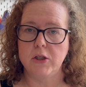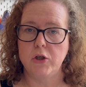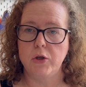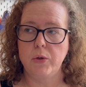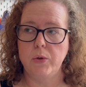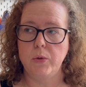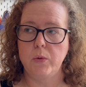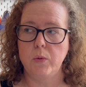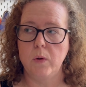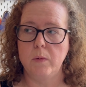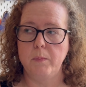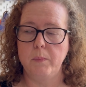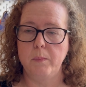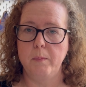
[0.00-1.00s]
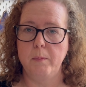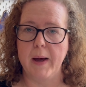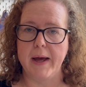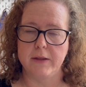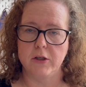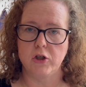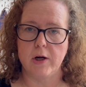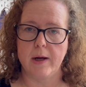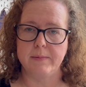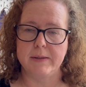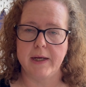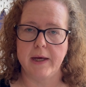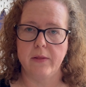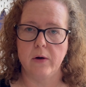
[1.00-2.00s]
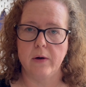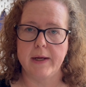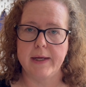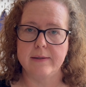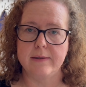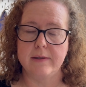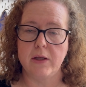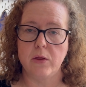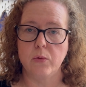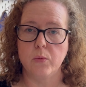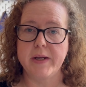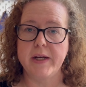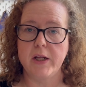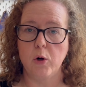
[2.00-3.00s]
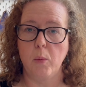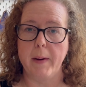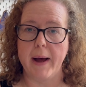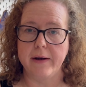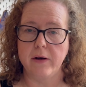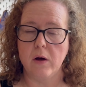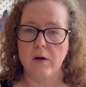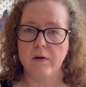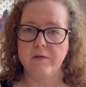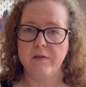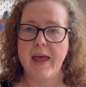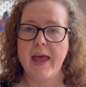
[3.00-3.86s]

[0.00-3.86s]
to bind the straps together is the 3-needle bind off.